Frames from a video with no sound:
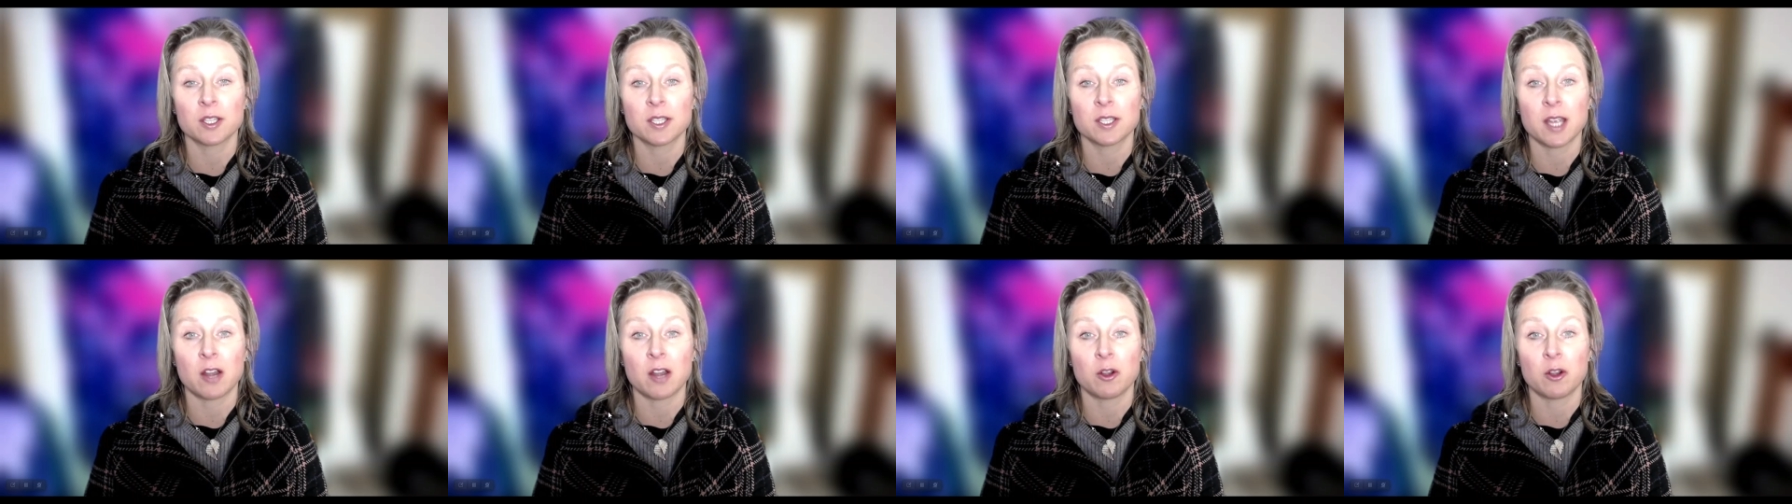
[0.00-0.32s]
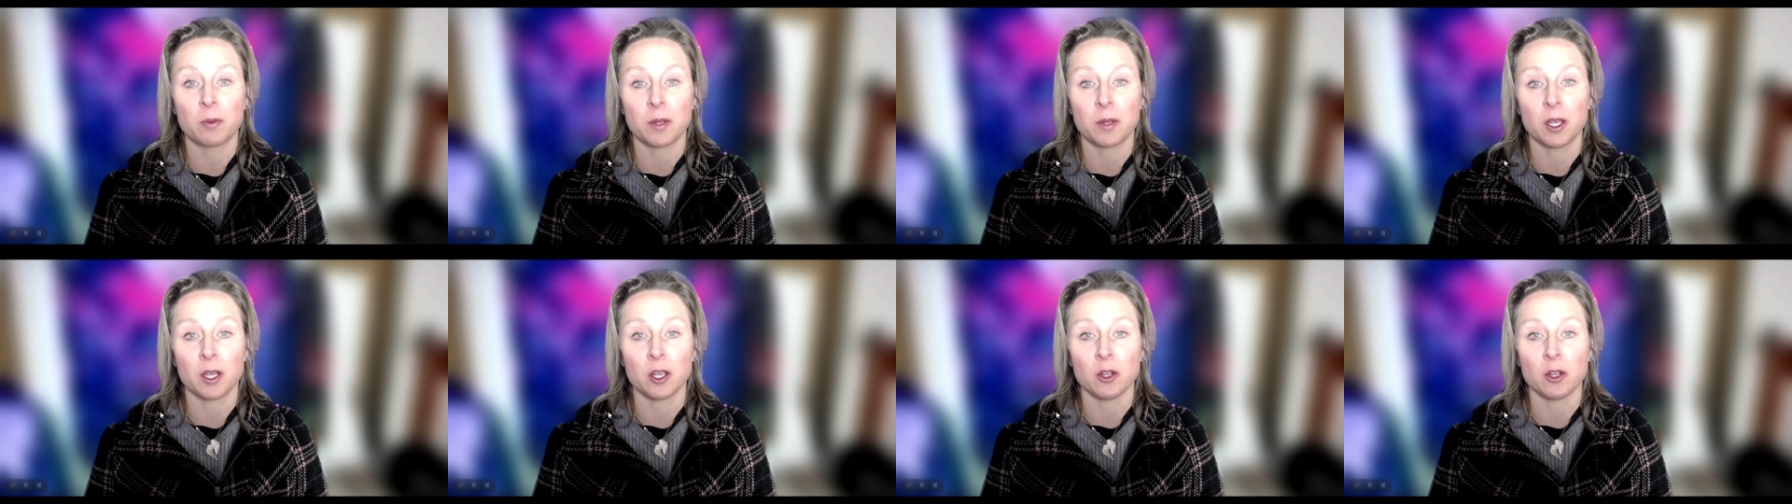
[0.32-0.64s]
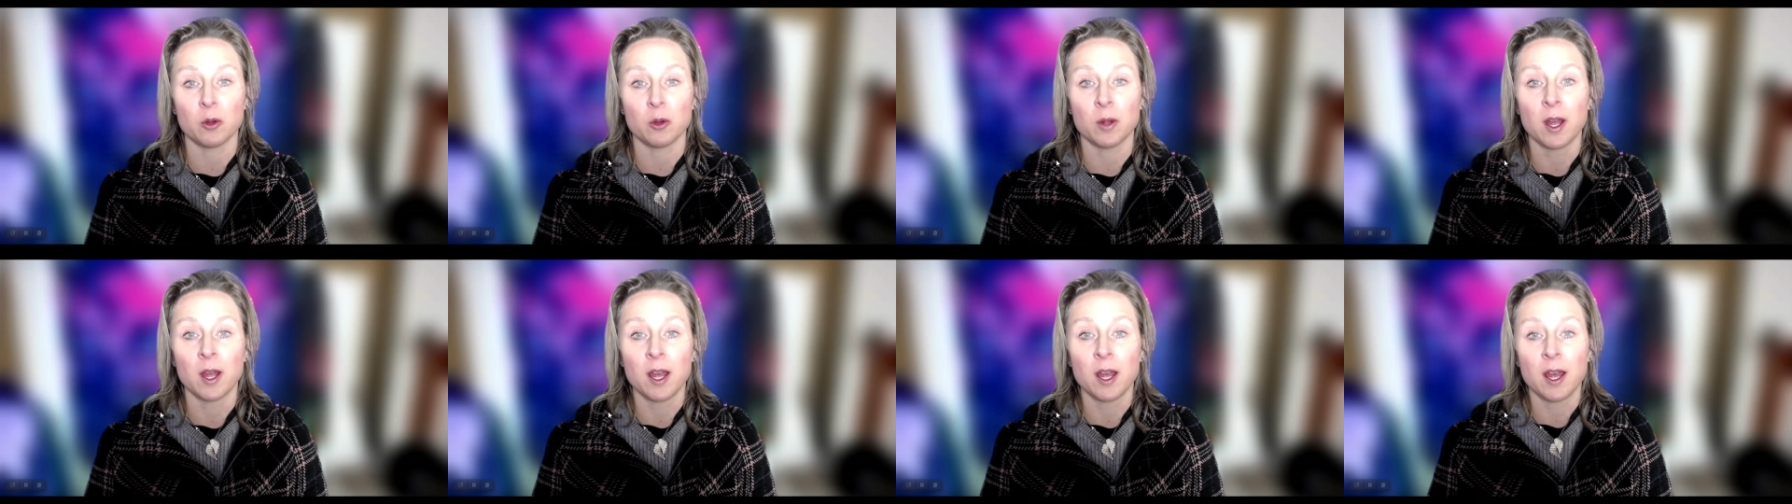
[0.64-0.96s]
Sara
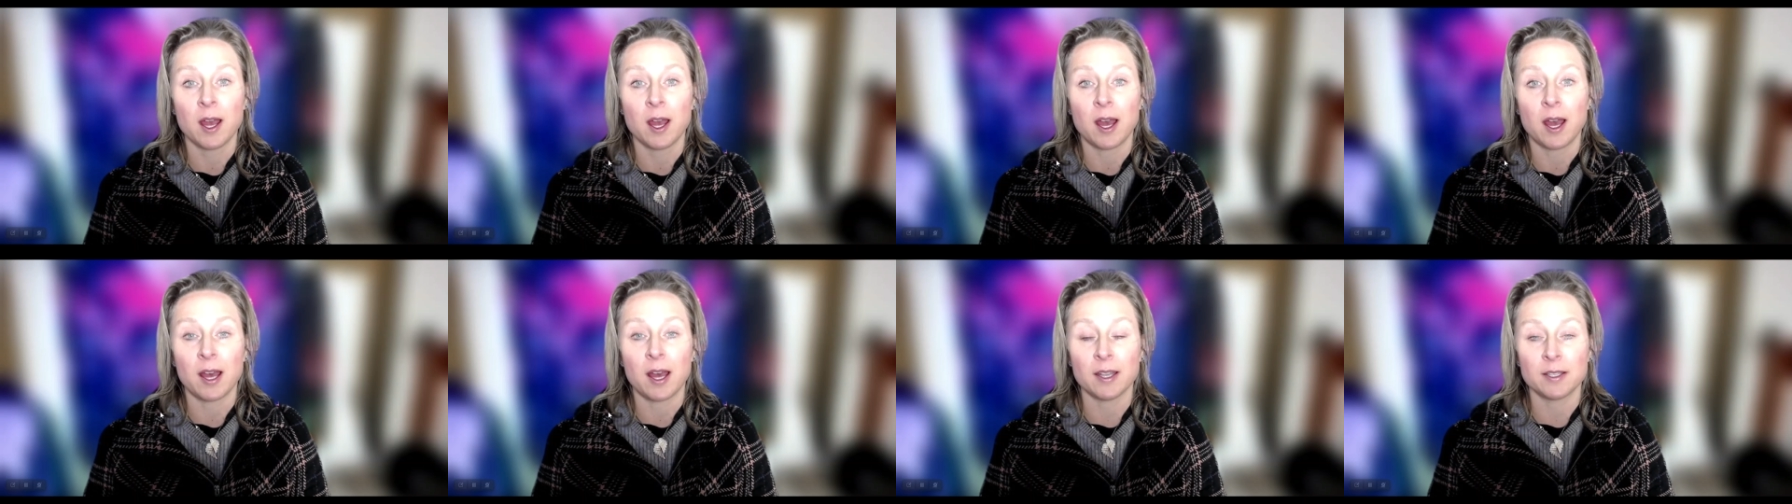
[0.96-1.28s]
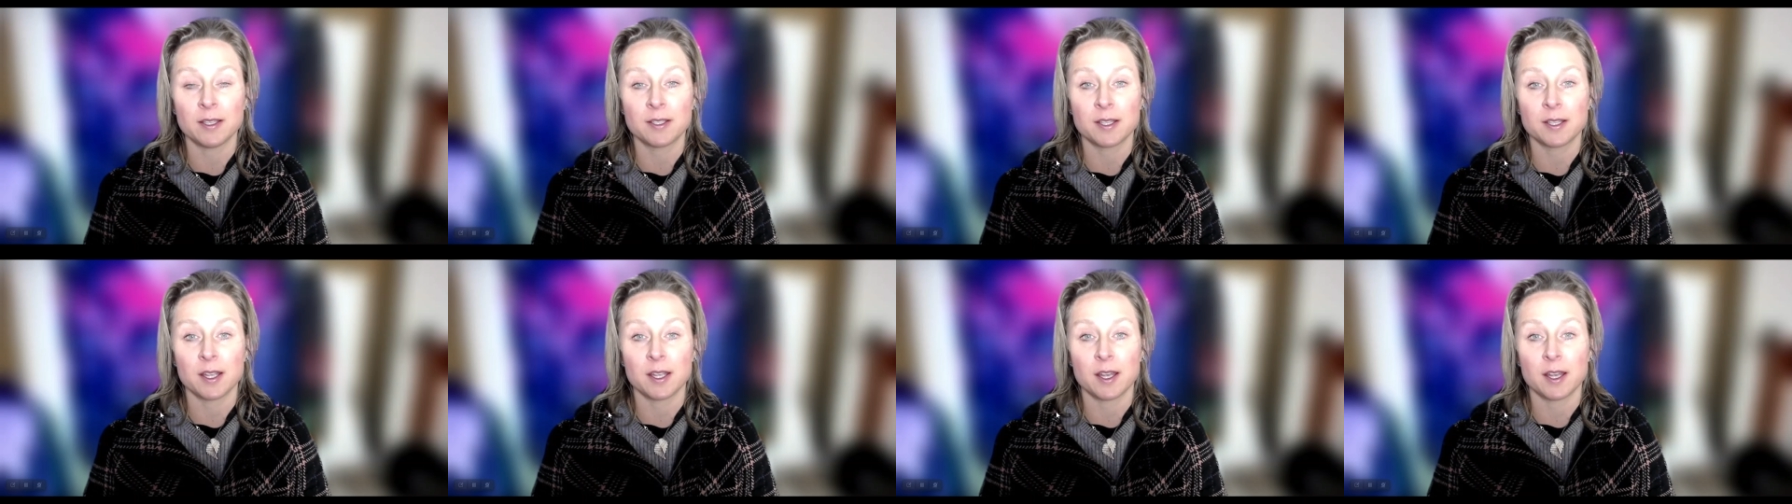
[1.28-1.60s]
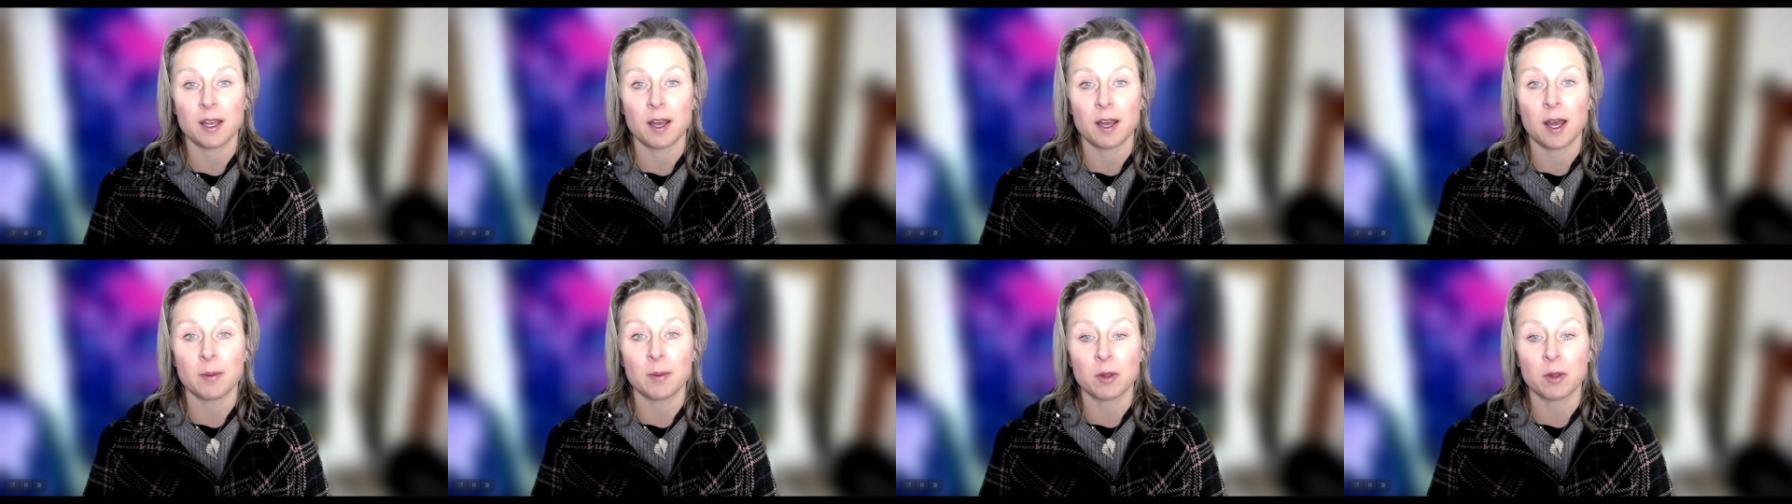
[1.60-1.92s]
Pugh and
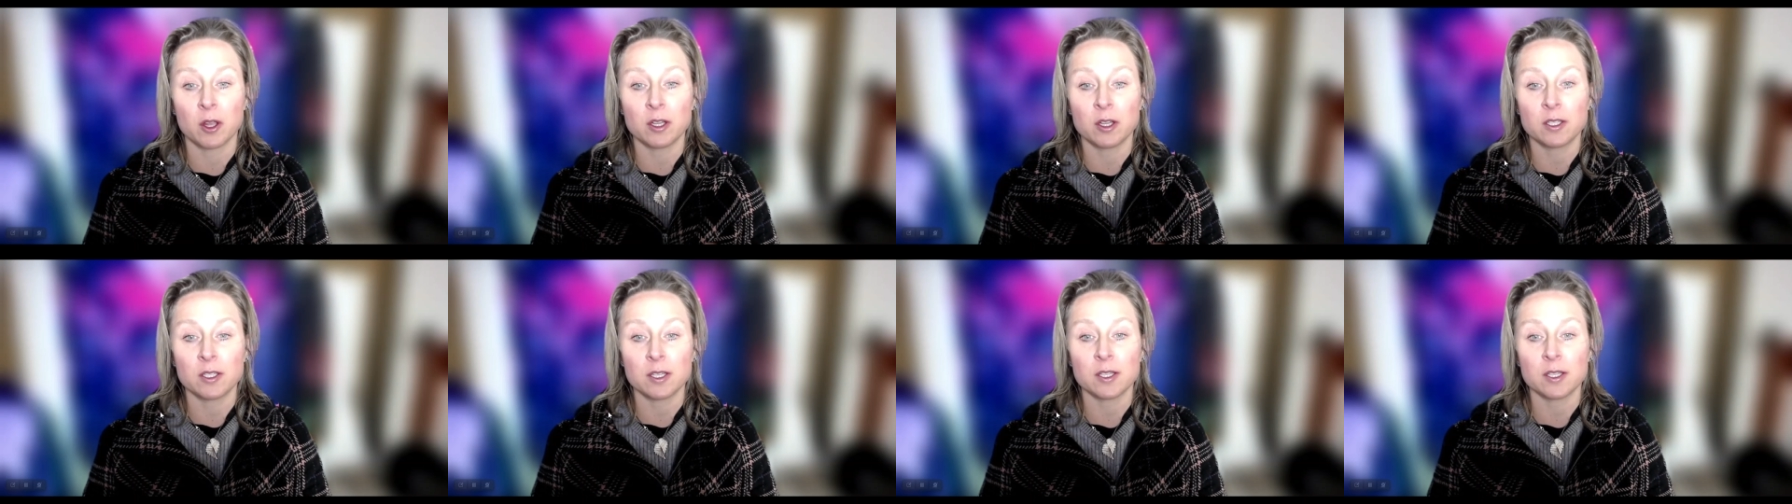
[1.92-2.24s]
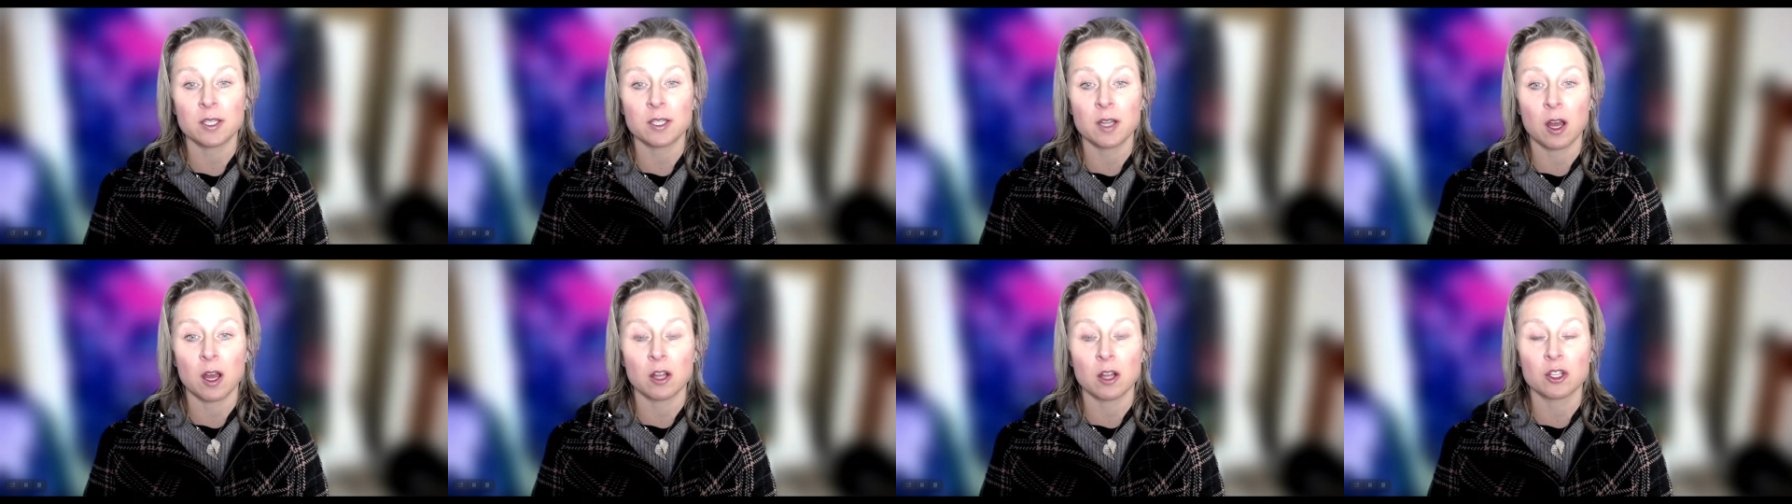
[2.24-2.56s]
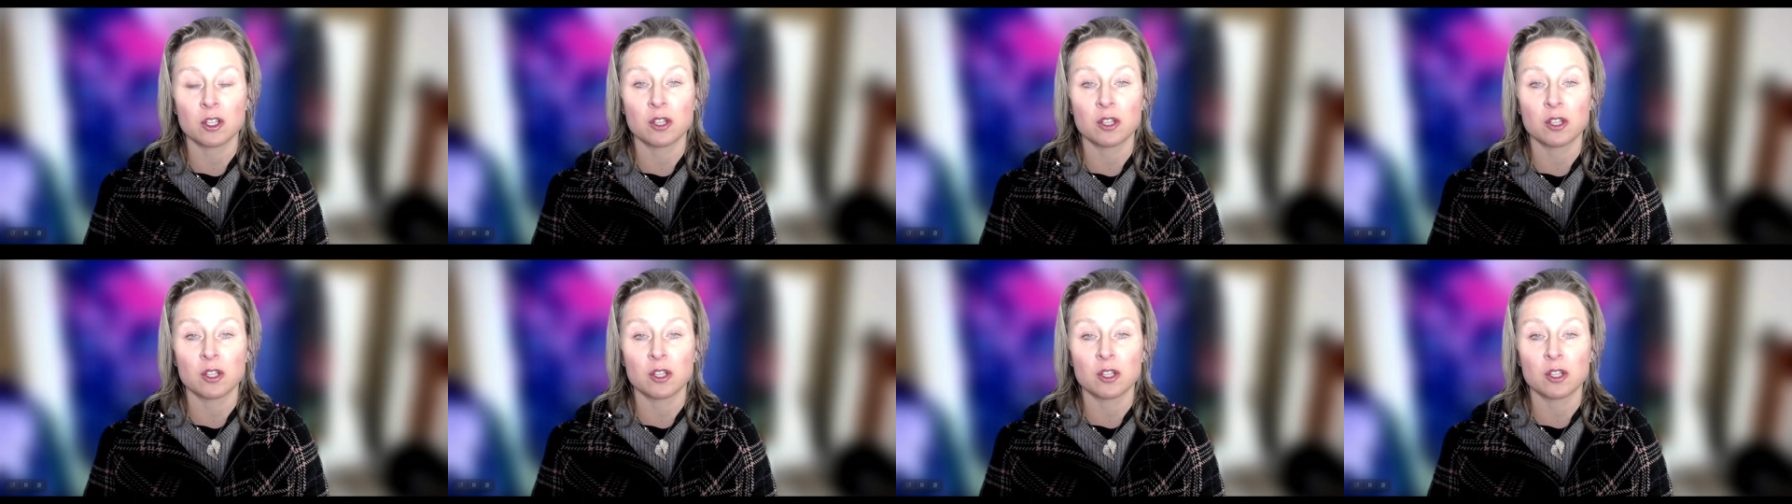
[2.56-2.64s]
I'm going to start